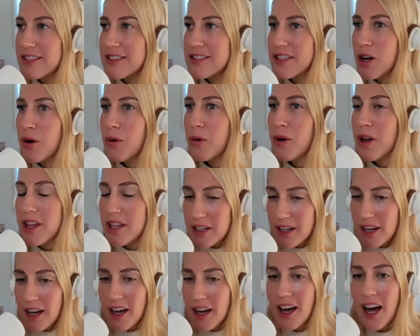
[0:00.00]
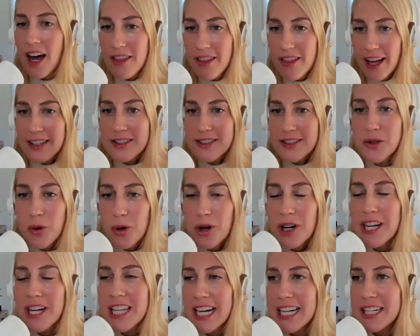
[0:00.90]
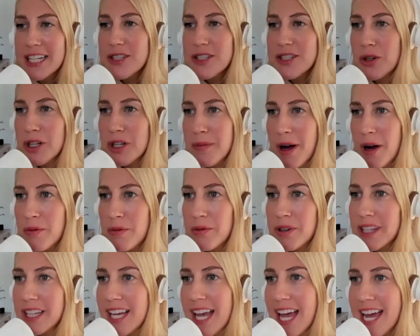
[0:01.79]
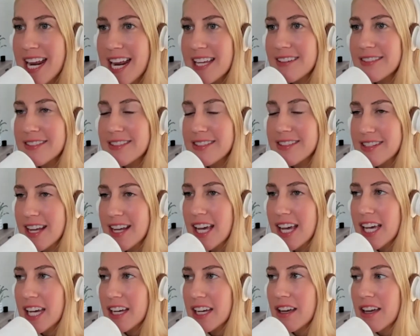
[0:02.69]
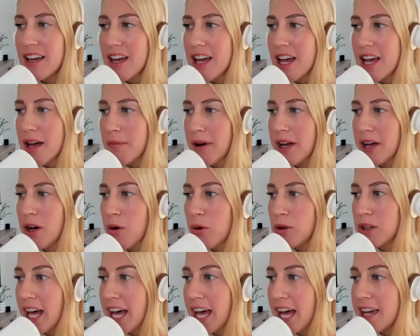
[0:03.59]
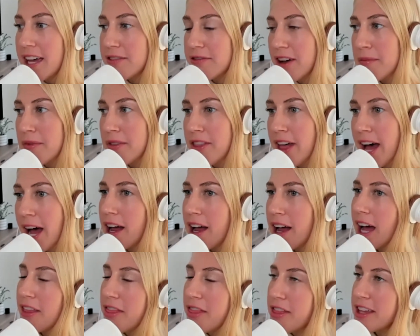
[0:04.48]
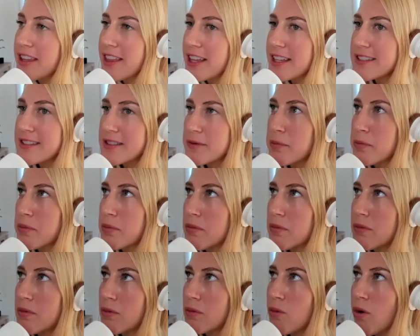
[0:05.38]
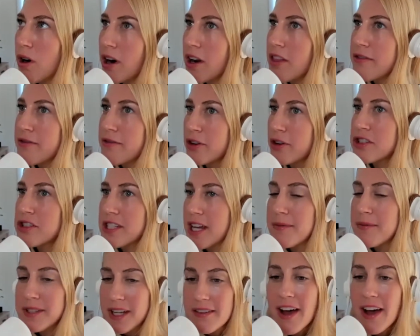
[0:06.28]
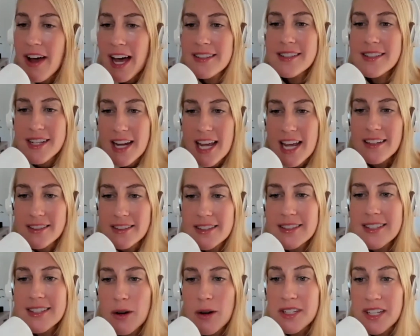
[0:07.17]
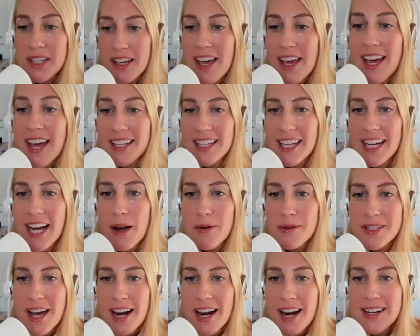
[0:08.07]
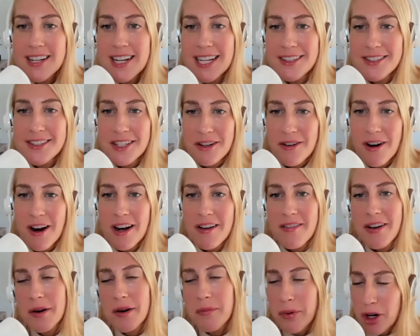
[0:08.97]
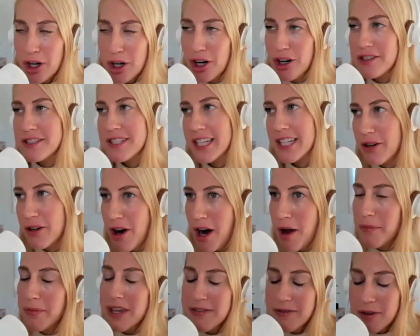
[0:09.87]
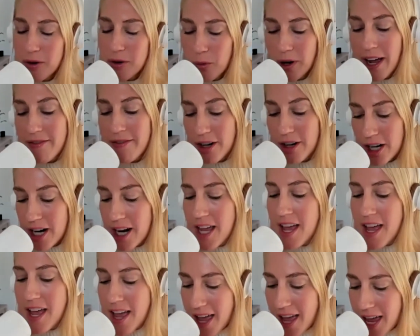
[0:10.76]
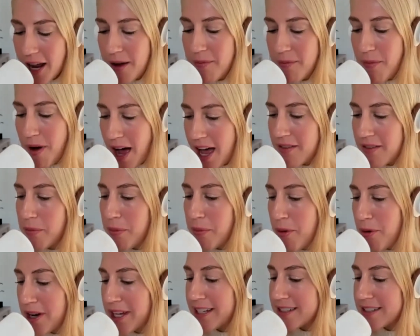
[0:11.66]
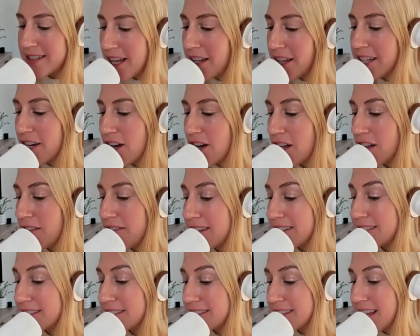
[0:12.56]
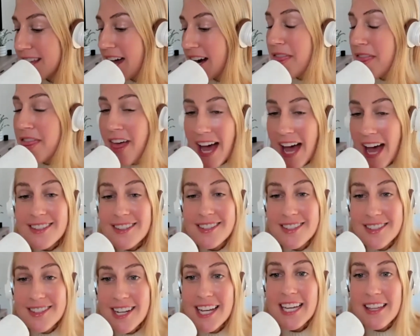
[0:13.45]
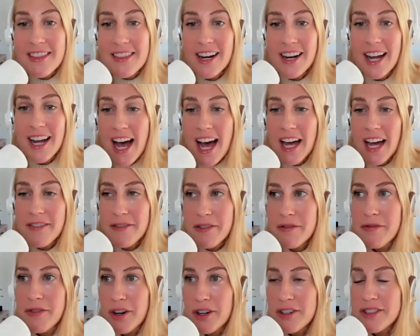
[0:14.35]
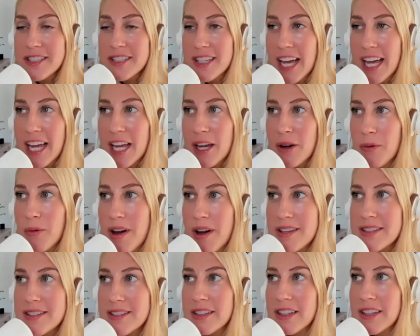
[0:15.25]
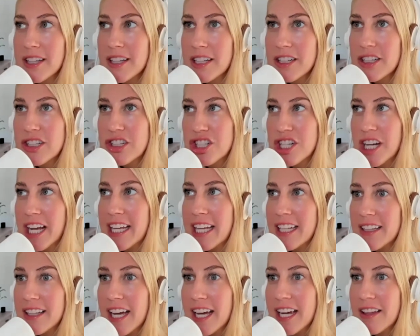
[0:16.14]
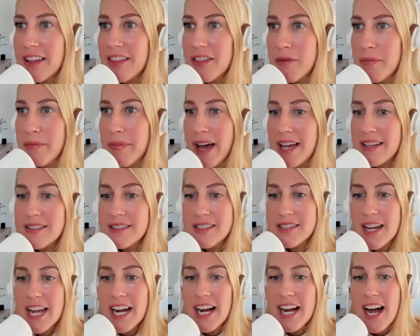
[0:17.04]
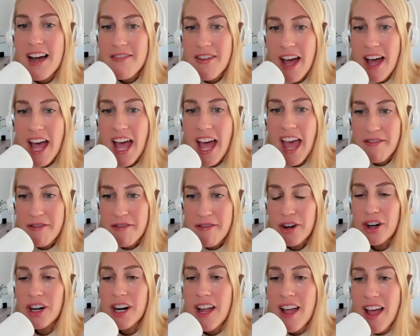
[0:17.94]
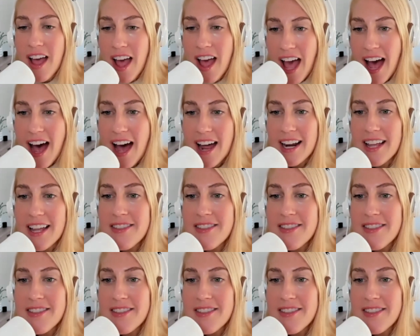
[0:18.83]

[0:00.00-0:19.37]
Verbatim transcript: So that story that I told about really hating steak my whole life, that I think that's one of the first times I've had steak since I was a kid. Like I was kind of dancing around. I've had burgers and like ground beef and whatever. And I'm, I have a point in telling all of this is that that steak that I had from First Light was legit like the best steak I've ever had.